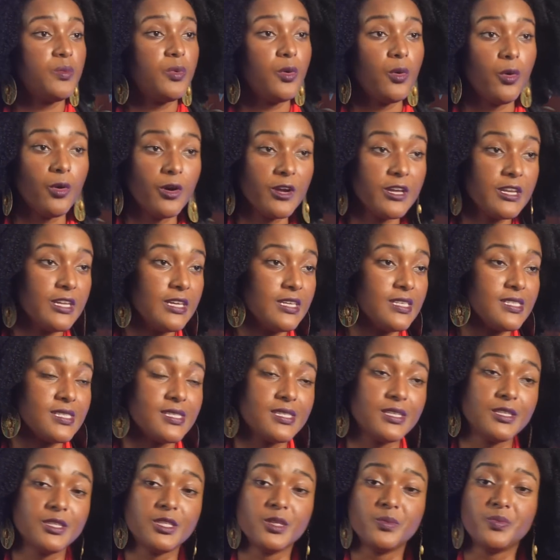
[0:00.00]
point is
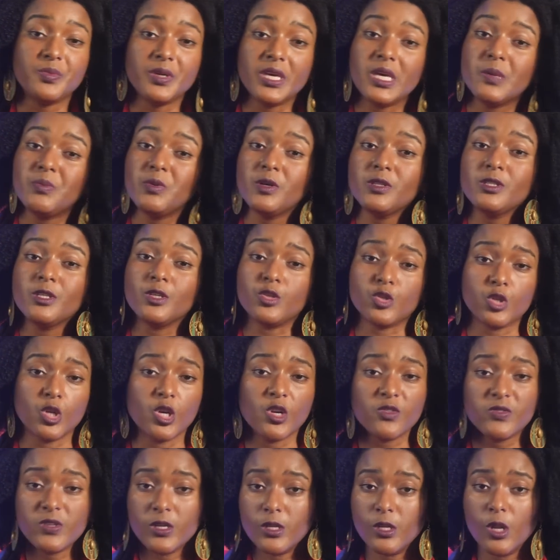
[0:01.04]
that the people
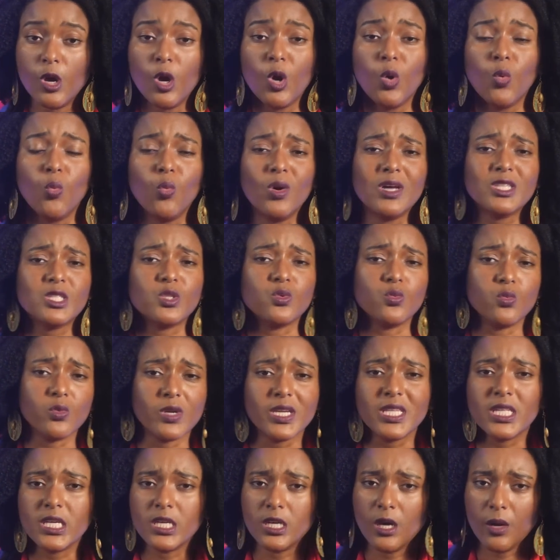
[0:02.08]
deserve to know what's
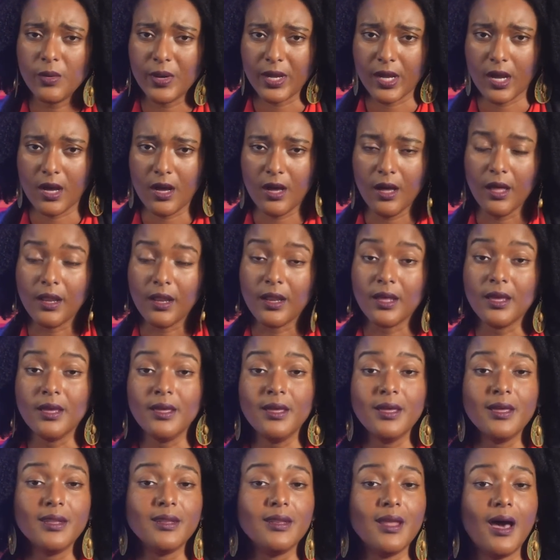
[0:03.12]
really going on.
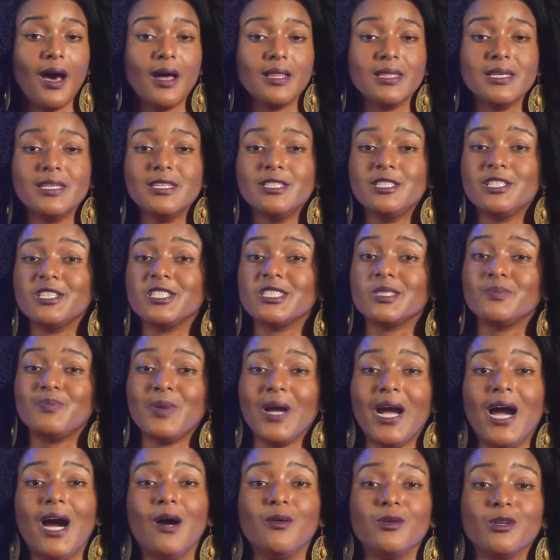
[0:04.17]
Knowledge is
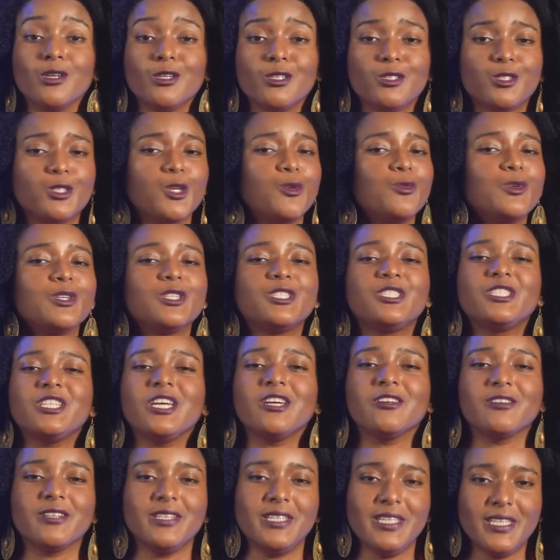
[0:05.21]
power, so we're
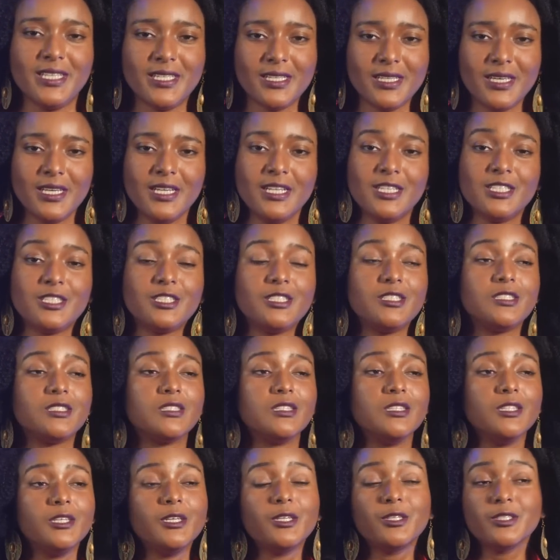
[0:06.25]
sharing it. She's
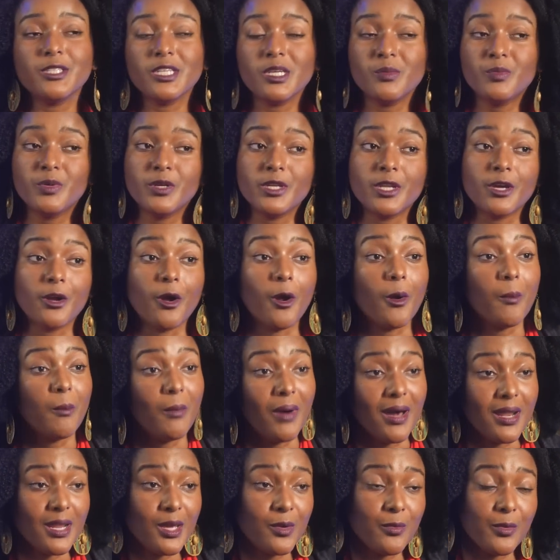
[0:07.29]
literally putting her
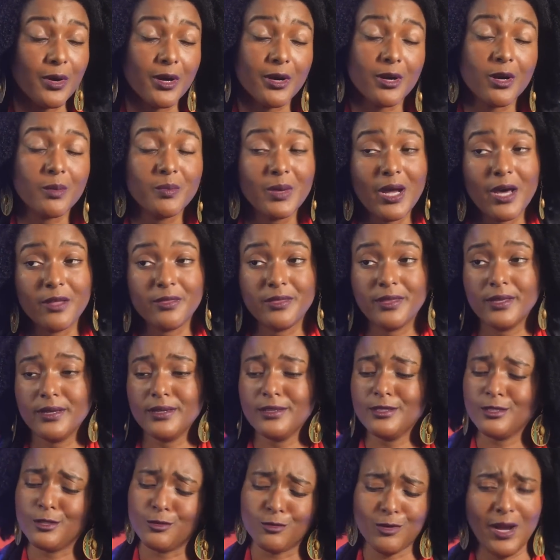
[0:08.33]
money where her mouth
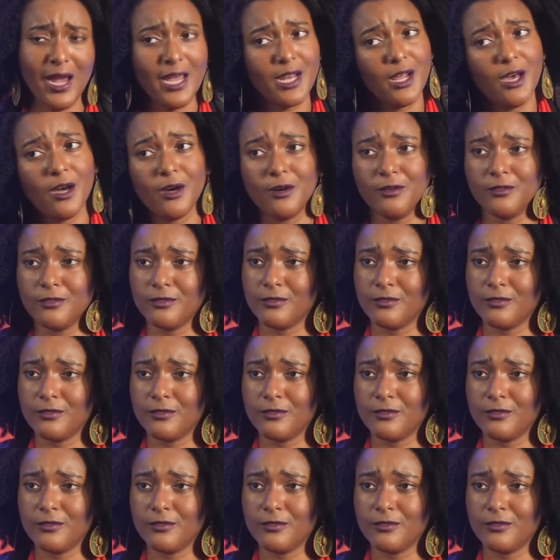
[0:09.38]
is. Right on.